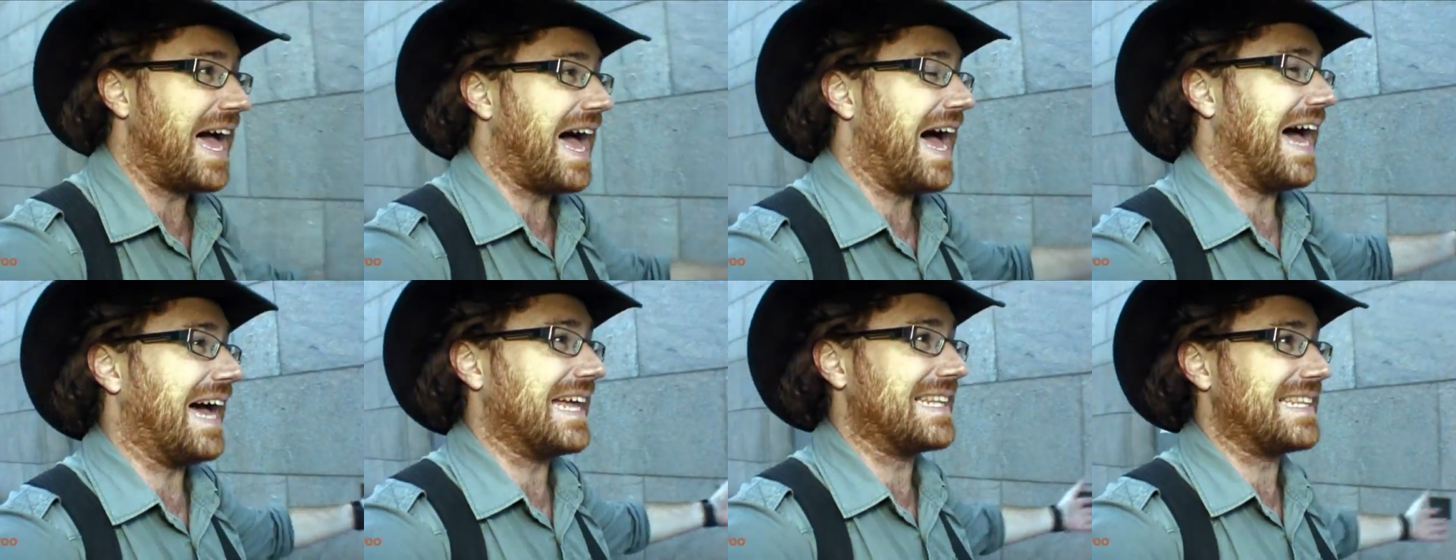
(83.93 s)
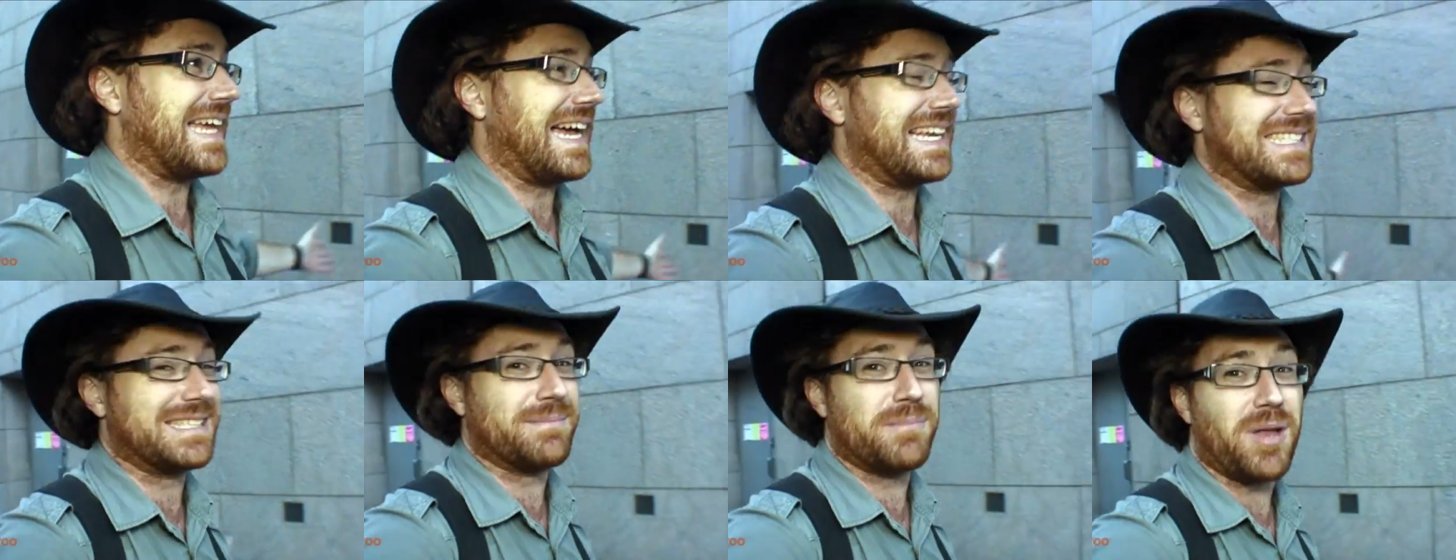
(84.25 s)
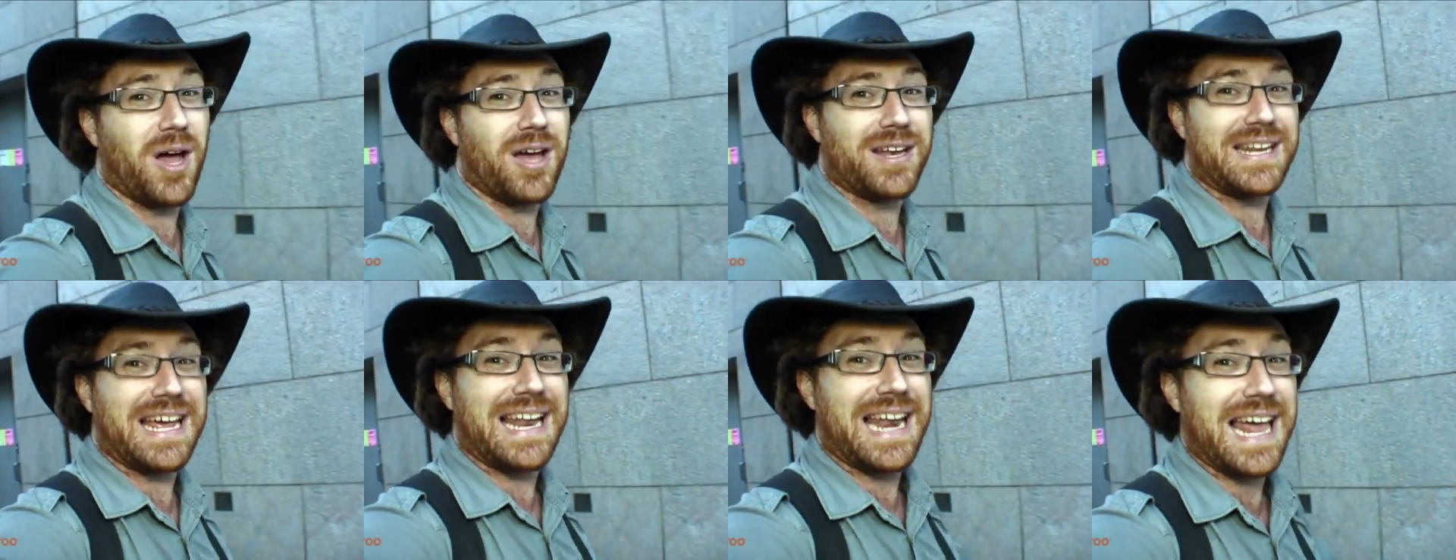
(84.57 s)
And as I'm
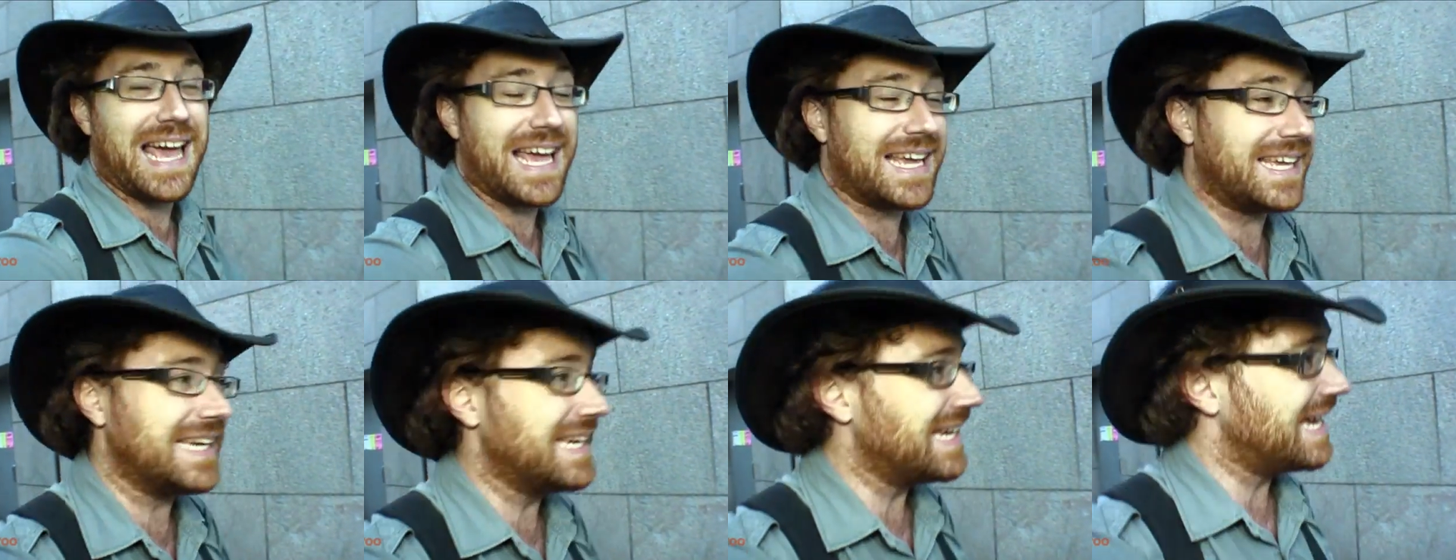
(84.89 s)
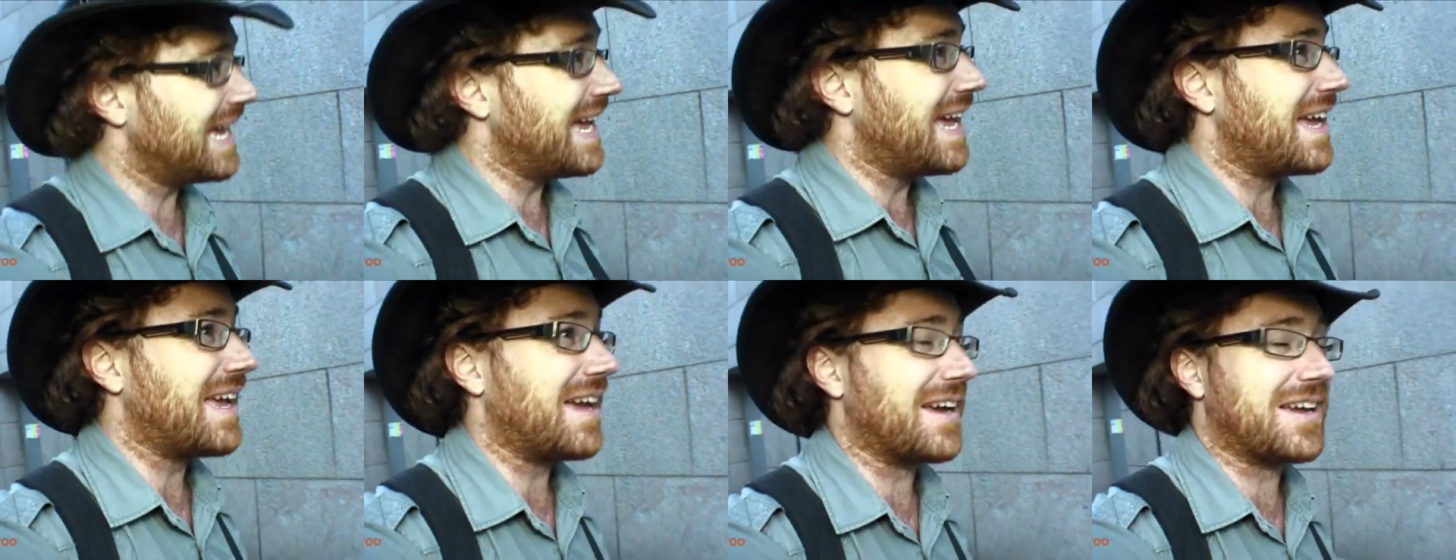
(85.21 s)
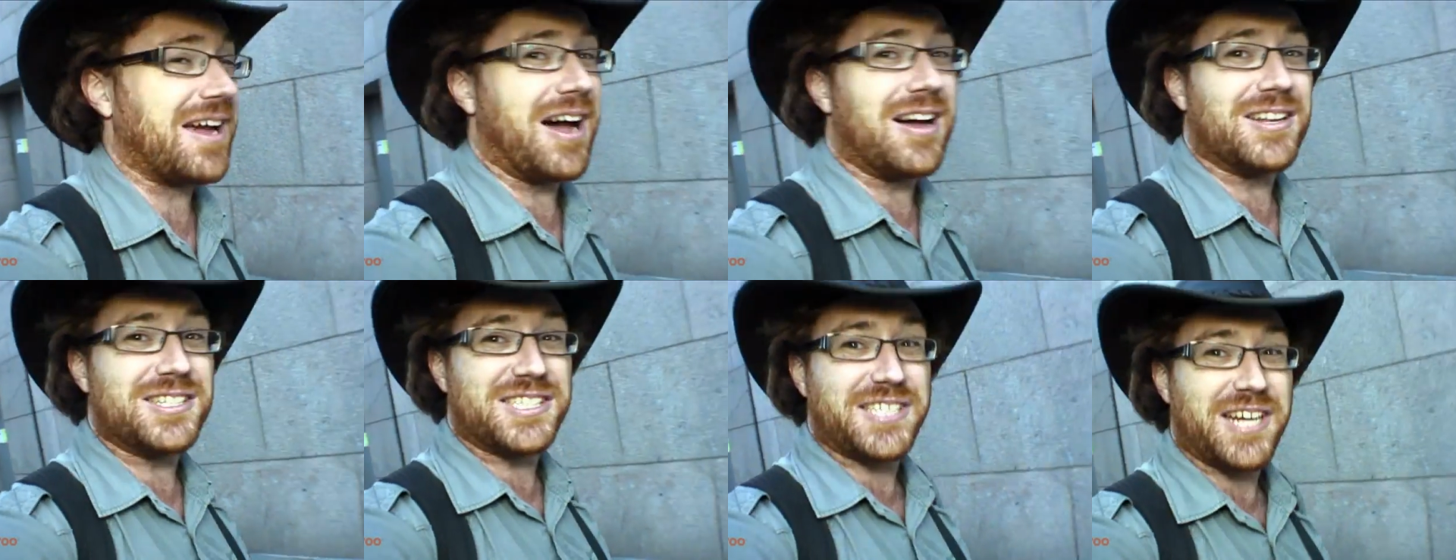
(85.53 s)
not in LA, I
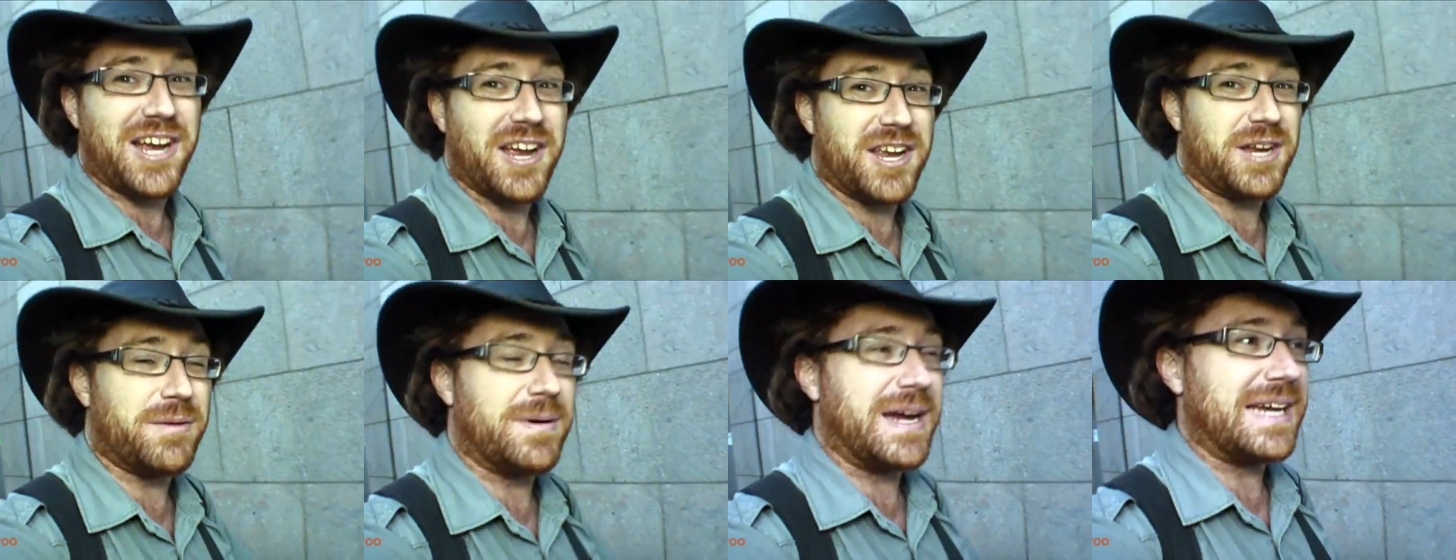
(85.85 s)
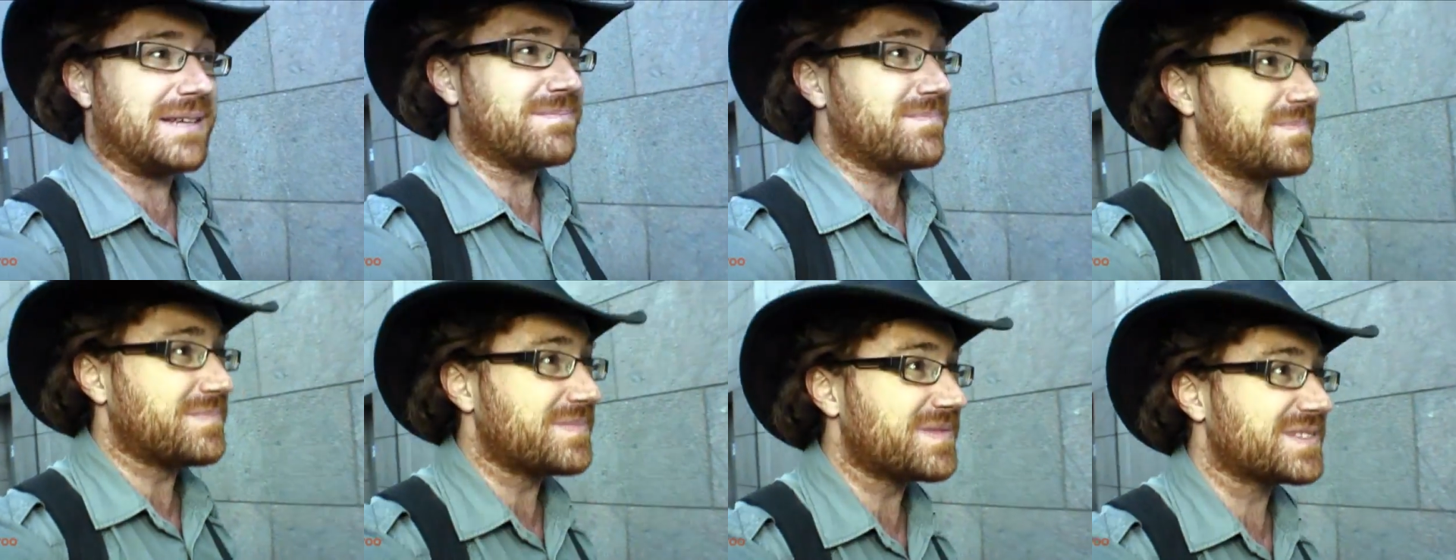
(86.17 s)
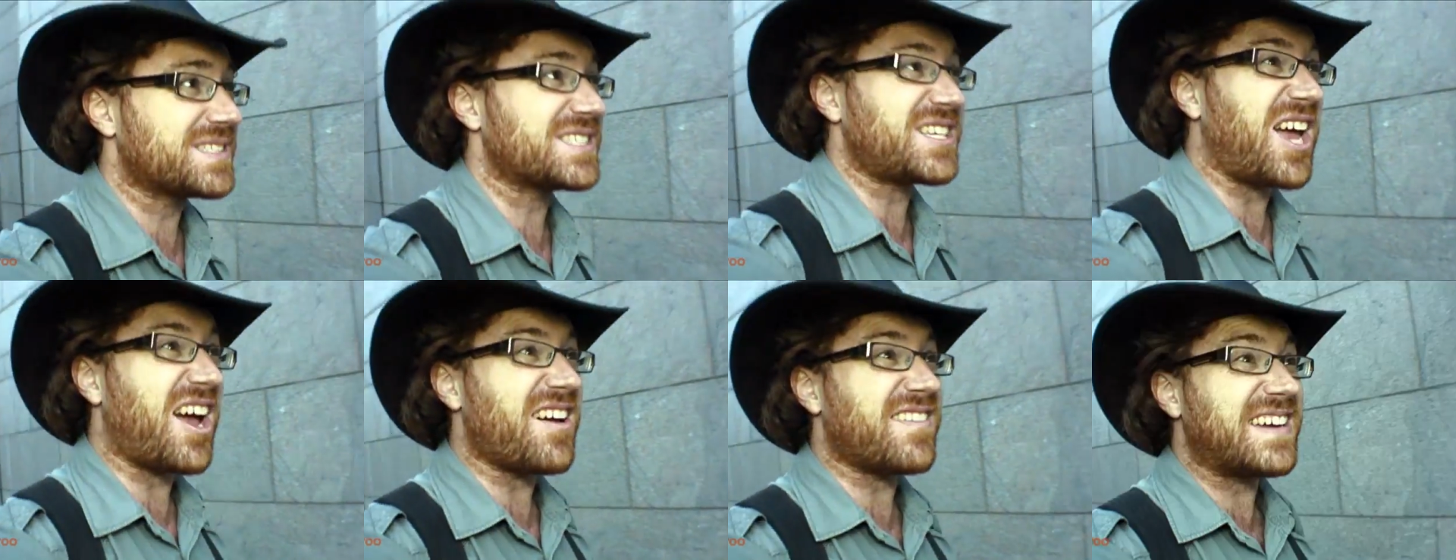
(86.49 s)
can't show you it.
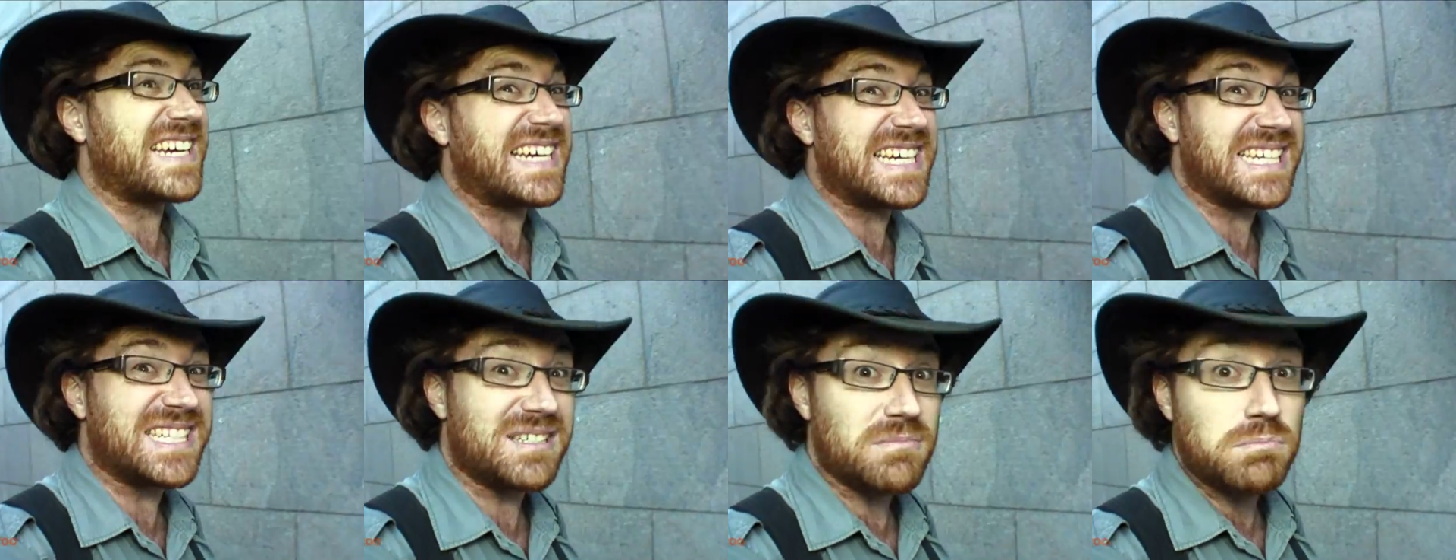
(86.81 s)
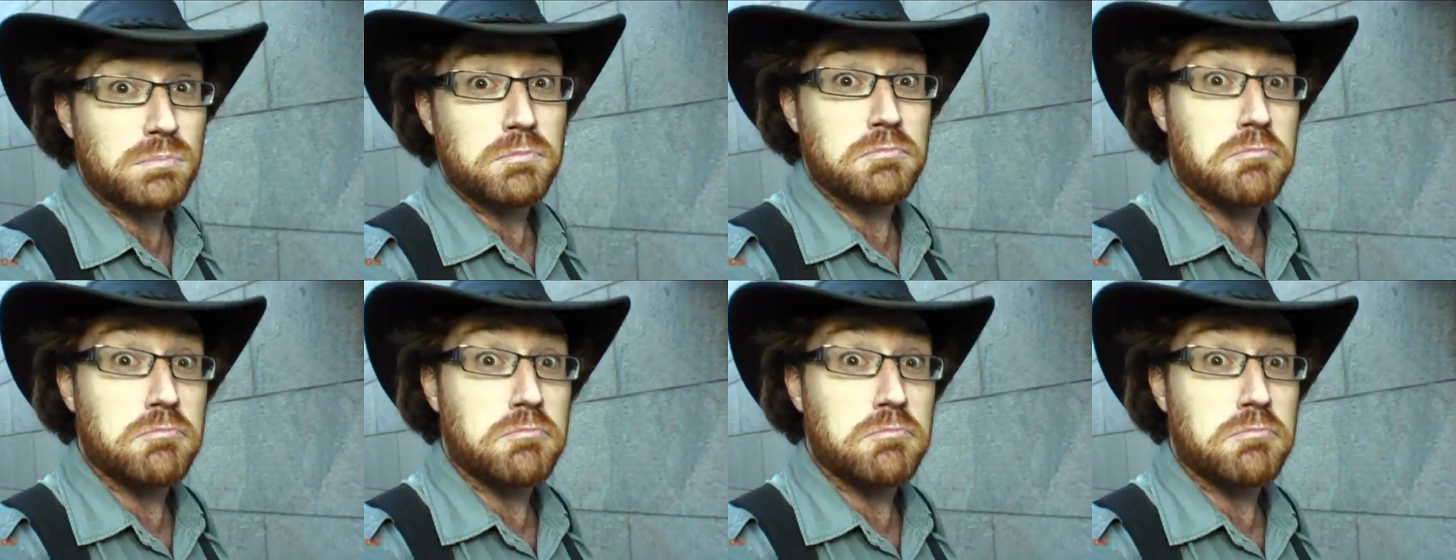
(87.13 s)
Sorry.